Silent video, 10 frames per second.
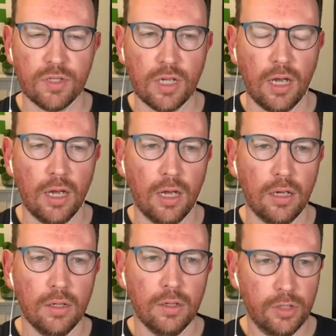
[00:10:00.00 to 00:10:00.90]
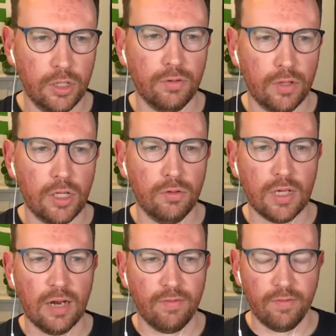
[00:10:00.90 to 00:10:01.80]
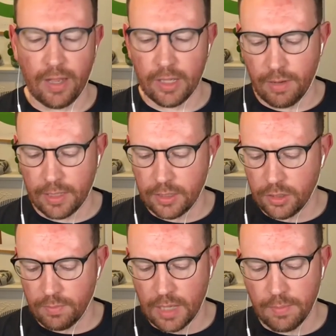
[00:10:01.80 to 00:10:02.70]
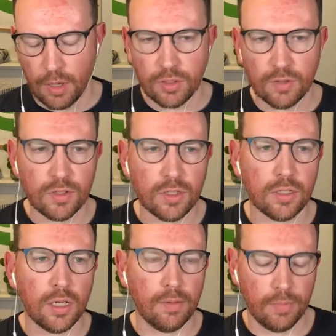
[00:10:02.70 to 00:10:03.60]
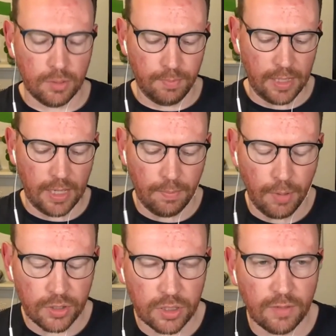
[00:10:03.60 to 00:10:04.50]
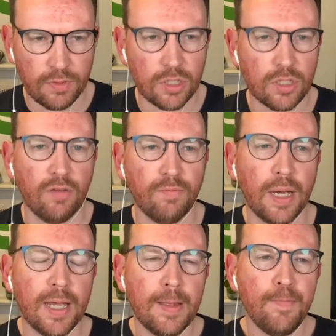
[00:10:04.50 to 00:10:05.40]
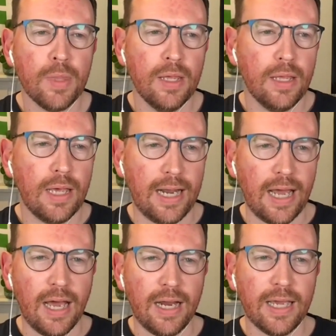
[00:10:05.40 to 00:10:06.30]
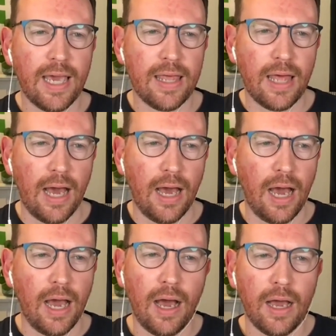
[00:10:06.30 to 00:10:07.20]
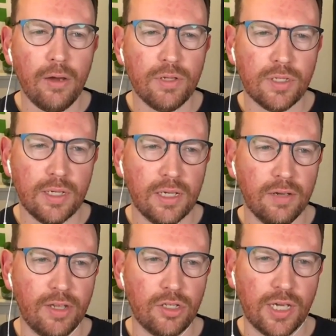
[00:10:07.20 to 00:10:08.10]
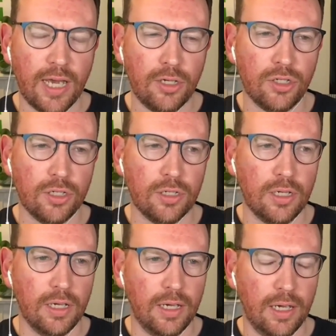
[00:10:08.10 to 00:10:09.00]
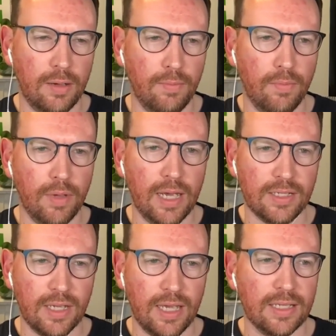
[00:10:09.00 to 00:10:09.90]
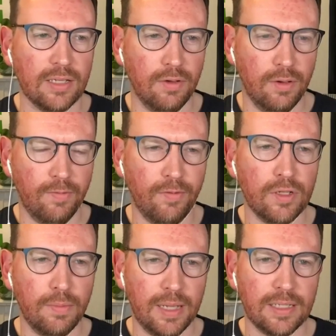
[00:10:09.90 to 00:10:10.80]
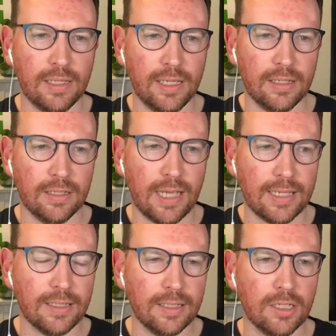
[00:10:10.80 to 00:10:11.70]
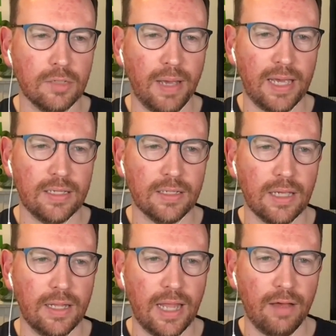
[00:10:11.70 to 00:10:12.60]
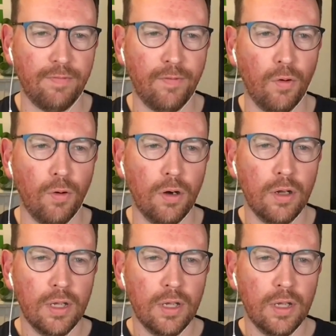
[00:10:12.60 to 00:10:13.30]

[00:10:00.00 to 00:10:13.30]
are, that you'd kind of evaluated some of their motives as being kind of positive and stuff. But And I get that. I always think of education as a fundamentally contested space, and therefore,